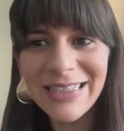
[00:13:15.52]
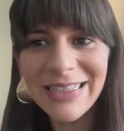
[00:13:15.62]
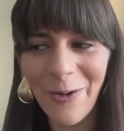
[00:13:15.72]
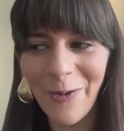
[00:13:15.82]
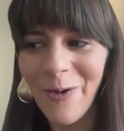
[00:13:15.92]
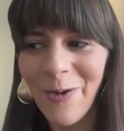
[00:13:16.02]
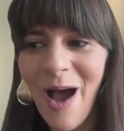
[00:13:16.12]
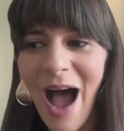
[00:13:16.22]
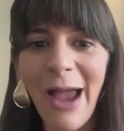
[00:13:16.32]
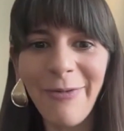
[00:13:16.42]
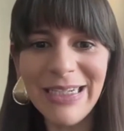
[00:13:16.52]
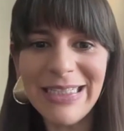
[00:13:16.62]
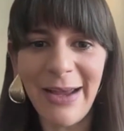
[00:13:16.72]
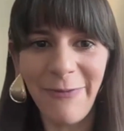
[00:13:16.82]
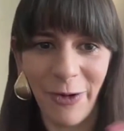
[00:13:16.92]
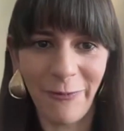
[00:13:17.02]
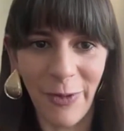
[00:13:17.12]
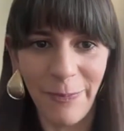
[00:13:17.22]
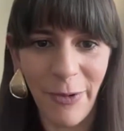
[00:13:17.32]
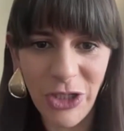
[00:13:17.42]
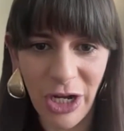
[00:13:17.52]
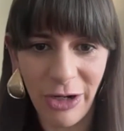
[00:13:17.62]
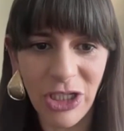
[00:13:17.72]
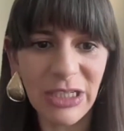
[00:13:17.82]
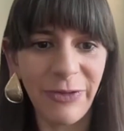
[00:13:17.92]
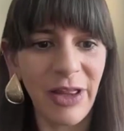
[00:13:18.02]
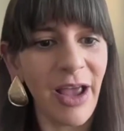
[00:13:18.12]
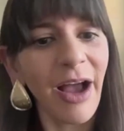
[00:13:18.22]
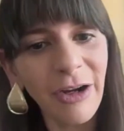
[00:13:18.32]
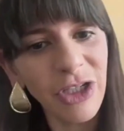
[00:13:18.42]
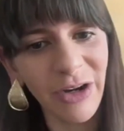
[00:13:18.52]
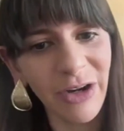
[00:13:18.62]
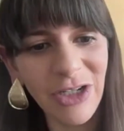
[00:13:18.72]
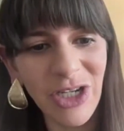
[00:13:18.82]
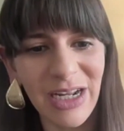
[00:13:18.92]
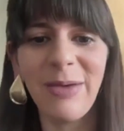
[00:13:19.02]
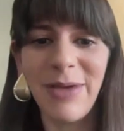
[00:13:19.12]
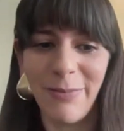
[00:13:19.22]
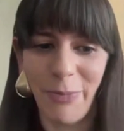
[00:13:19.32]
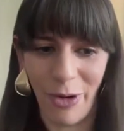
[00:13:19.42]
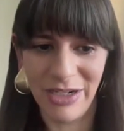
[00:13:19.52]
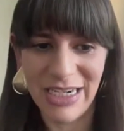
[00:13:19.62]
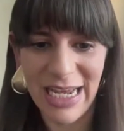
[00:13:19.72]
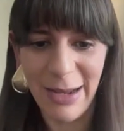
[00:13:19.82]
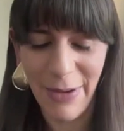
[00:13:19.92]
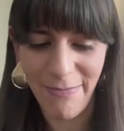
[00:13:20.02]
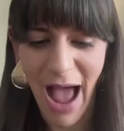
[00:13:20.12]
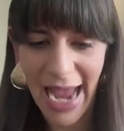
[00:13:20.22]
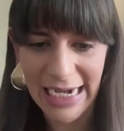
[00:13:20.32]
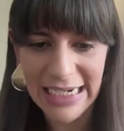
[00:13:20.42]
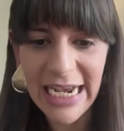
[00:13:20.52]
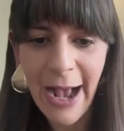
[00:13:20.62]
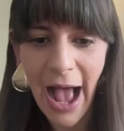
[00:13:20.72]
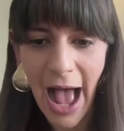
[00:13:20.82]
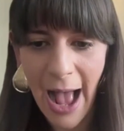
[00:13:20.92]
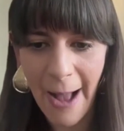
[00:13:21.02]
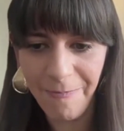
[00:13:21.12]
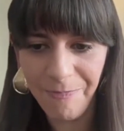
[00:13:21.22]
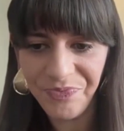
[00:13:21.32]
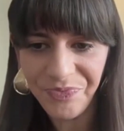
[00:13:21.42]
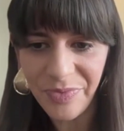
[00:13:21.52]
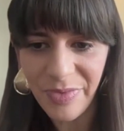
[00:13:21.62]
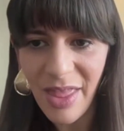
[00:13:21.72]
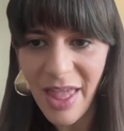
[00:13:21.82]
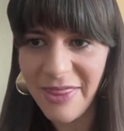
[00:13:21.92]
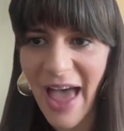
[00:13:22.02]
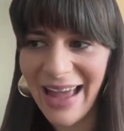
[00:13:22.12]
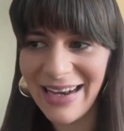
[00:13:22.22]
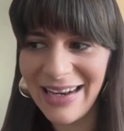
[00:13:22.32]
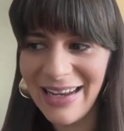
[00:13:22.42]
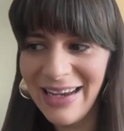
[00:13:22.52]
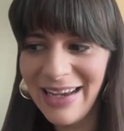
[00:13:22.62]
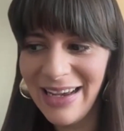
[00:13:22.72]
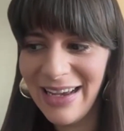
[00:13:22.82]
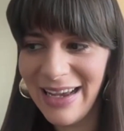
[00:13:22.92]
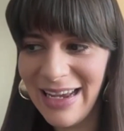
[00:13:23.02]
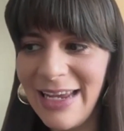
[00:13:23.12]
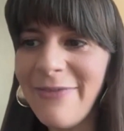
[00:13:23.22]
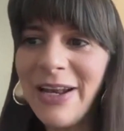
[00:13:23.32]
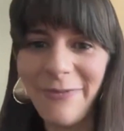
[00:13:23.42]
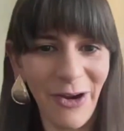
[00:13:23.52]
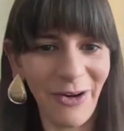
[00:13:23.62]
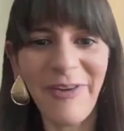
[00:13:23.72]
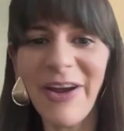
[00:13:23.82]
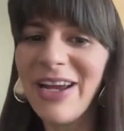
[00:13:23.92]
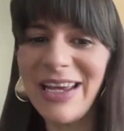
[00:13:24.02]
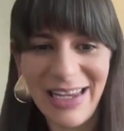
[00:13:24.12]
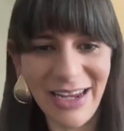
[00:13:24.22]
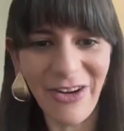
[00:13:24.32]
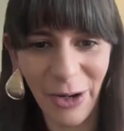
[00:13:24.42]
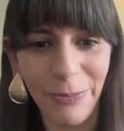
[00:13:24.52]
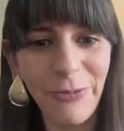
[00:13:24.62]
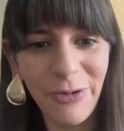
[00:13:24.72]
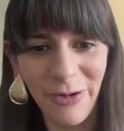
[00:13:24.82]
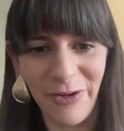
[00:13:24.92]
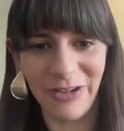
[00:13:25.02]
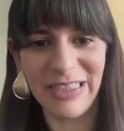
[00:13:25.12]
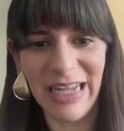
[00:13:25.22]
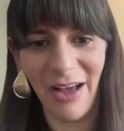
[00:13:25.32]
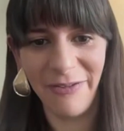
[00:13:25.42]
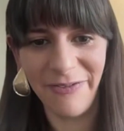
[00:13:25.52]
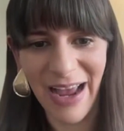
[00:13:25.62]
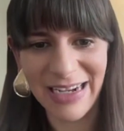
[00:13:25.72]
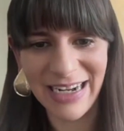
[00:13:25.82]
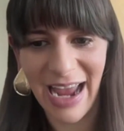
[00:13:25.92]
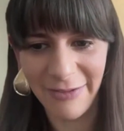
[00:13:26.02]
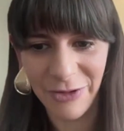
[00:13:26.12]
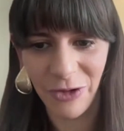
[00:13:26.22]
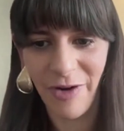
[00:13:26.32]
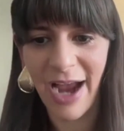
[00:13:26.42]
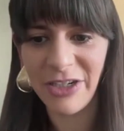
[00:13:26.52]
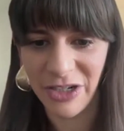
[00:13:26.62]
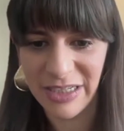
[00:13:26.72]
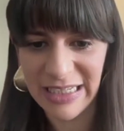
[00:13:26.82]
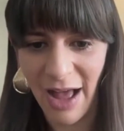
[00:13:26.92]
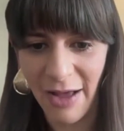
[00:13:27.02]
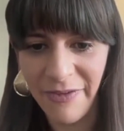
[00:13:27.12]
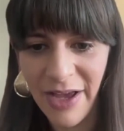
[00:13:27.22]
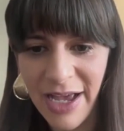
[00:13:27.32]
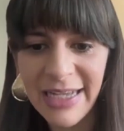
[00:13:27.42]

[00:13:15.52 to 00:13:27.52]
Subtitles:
So I would say for both generations, for the younger generation, it can be important to keep in mind um, that even if you're very eager to prove yourself and to kind of direct yourself,